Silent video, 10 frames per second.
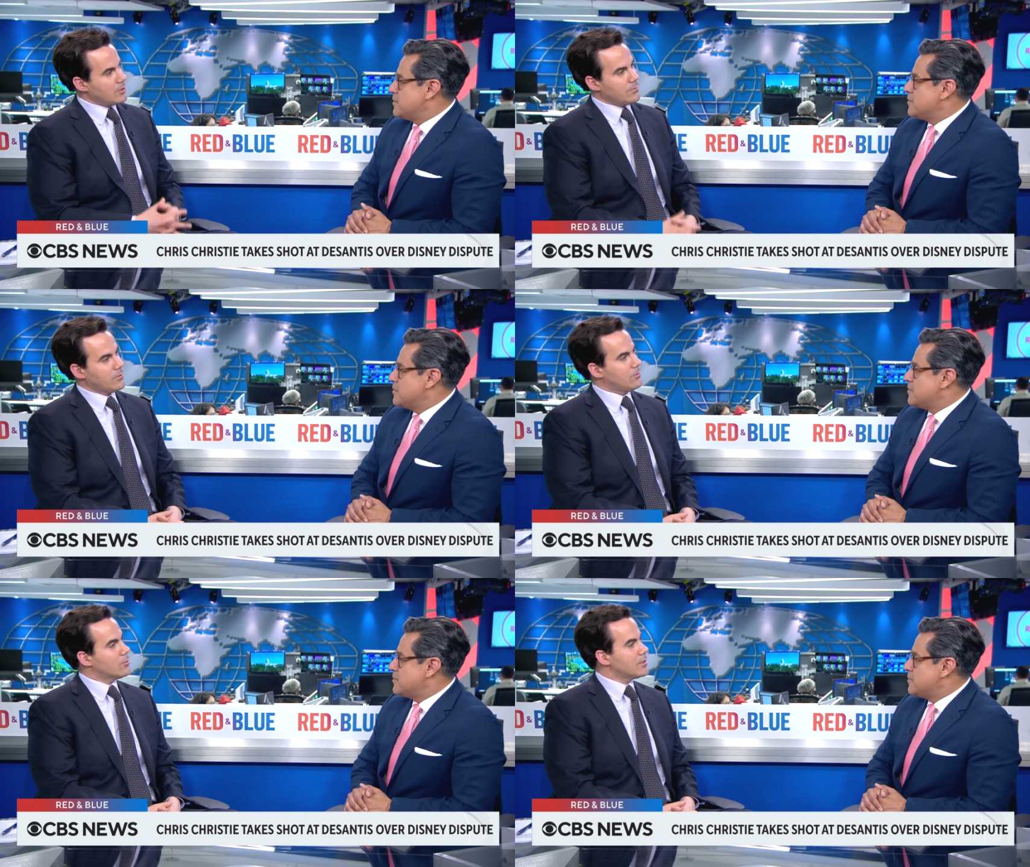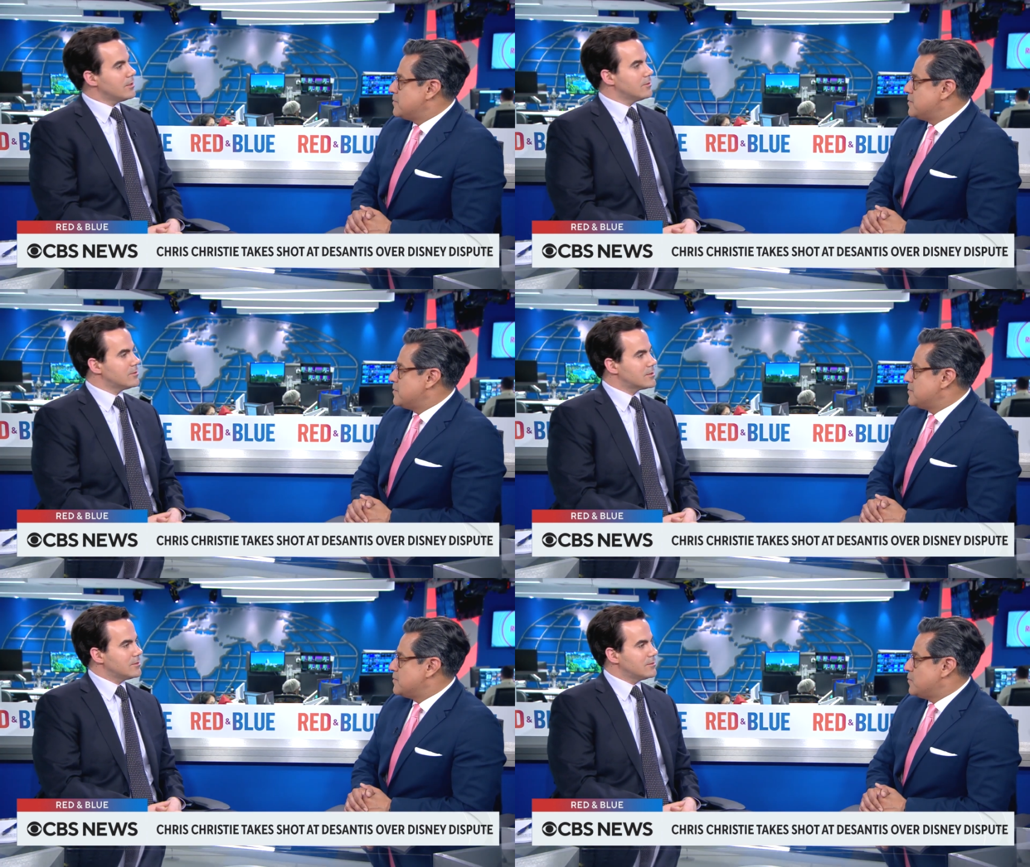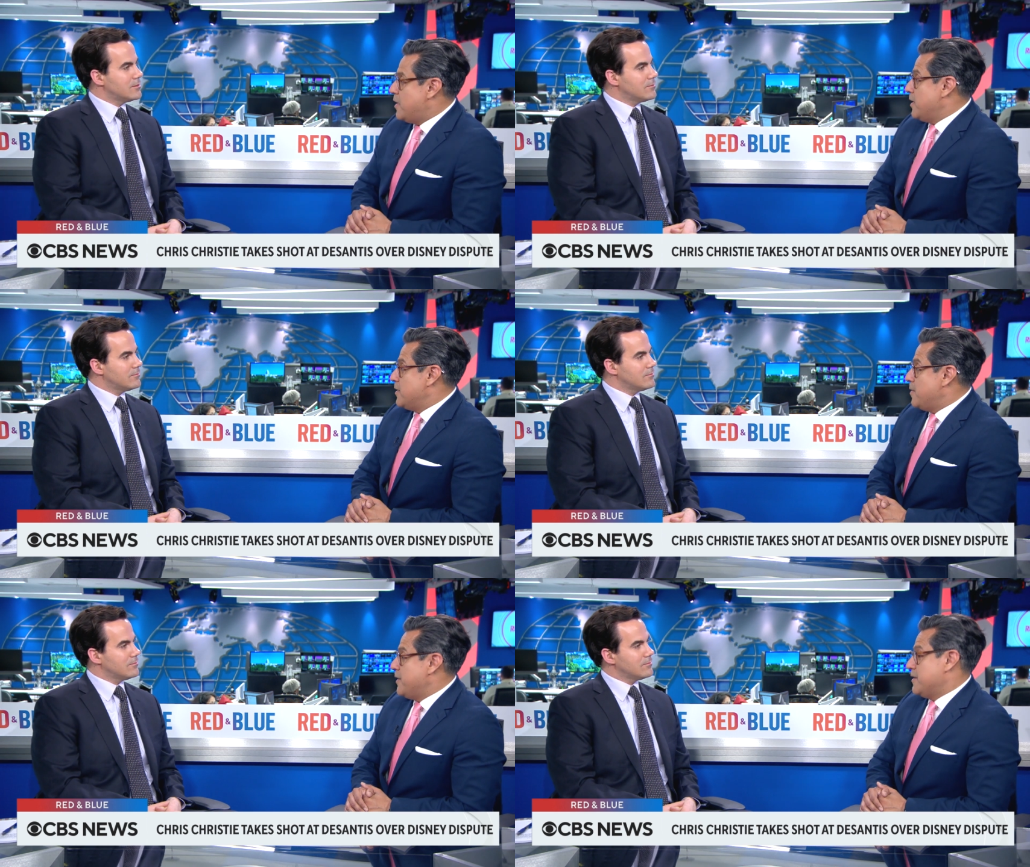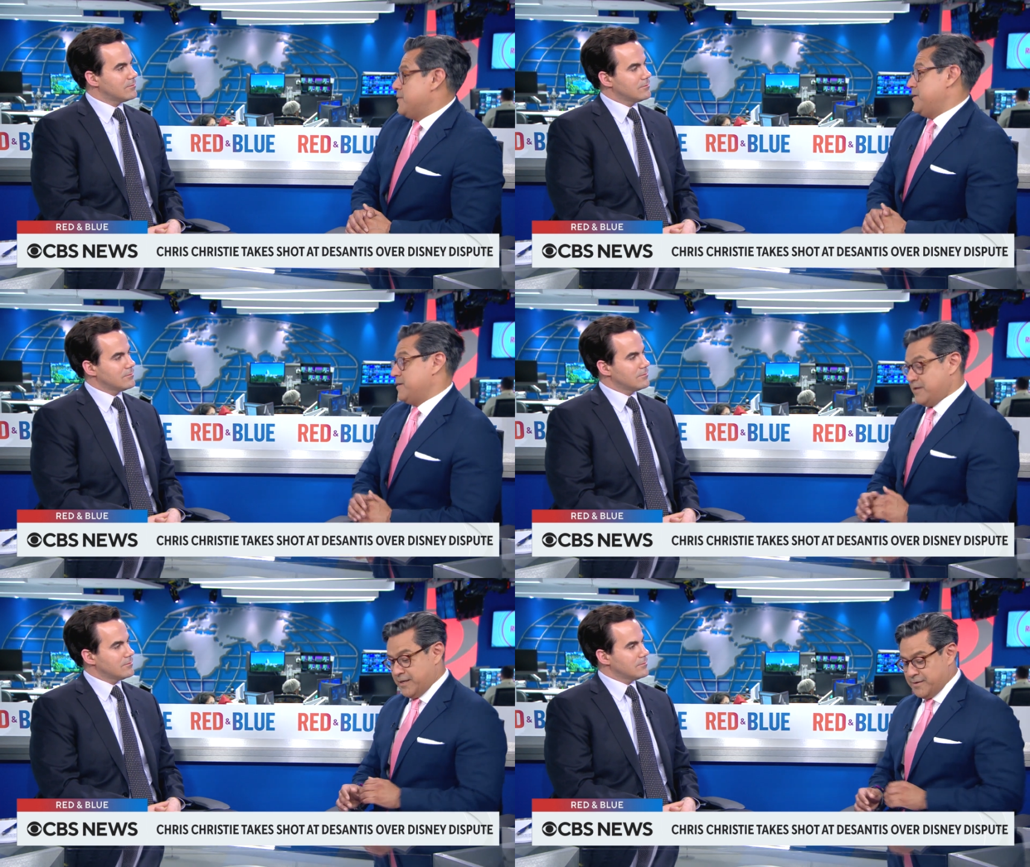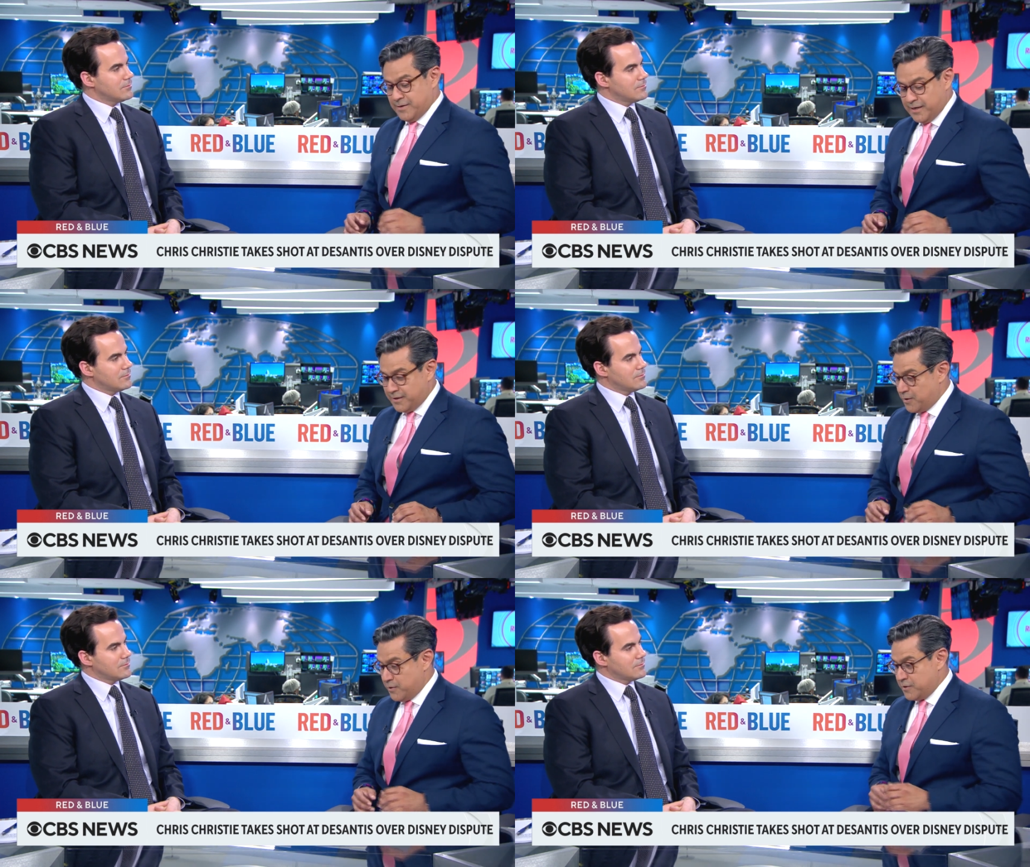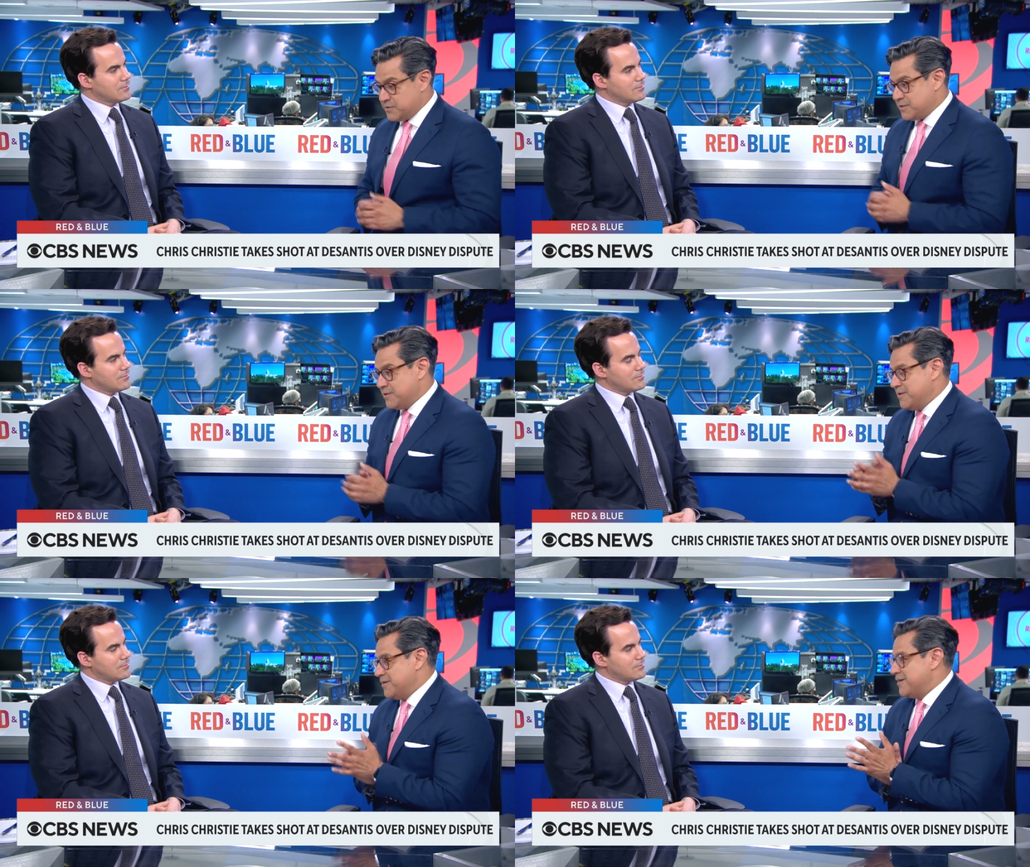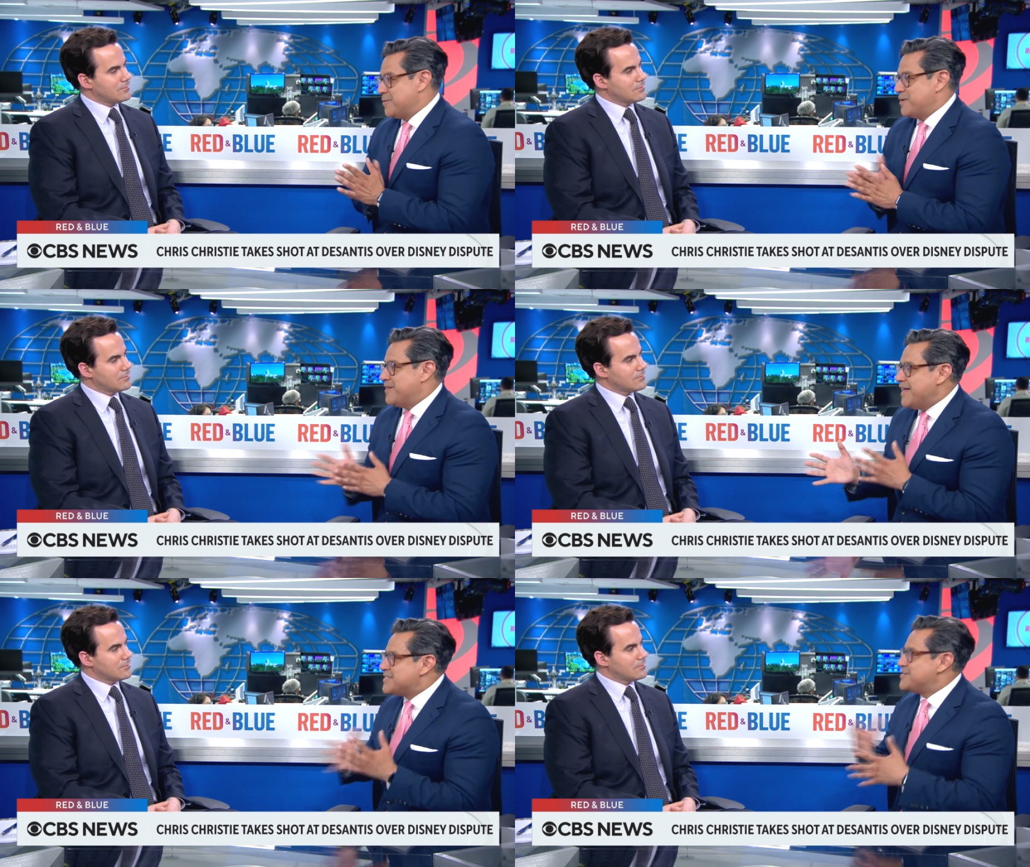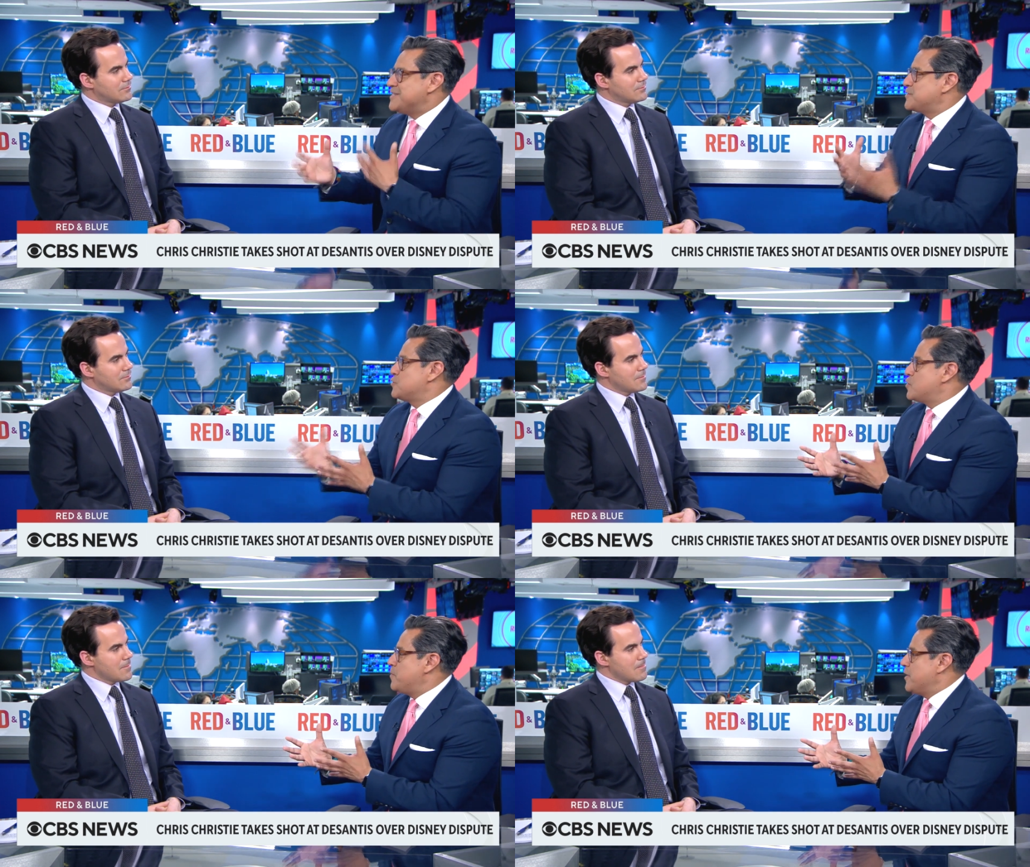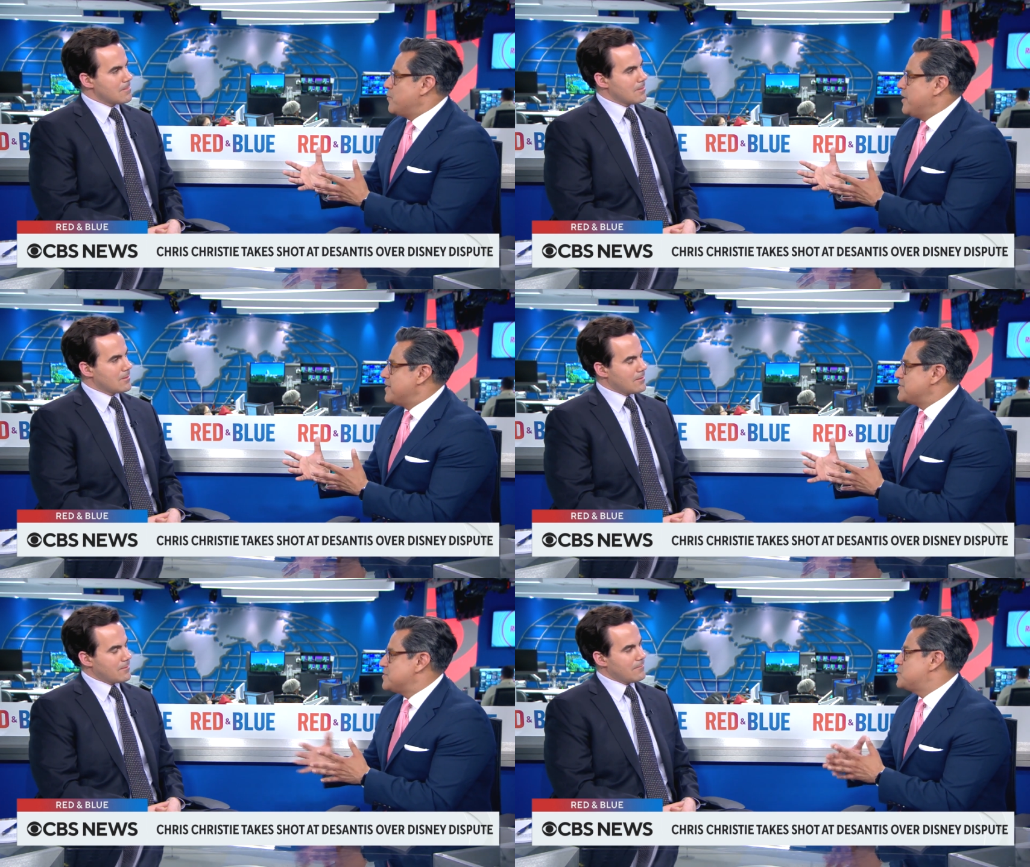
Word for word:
Speaker 1: Trump for four years. Right. I mean, I mean, and, and you know, there's, but that's that's so Trumpian, right? That's such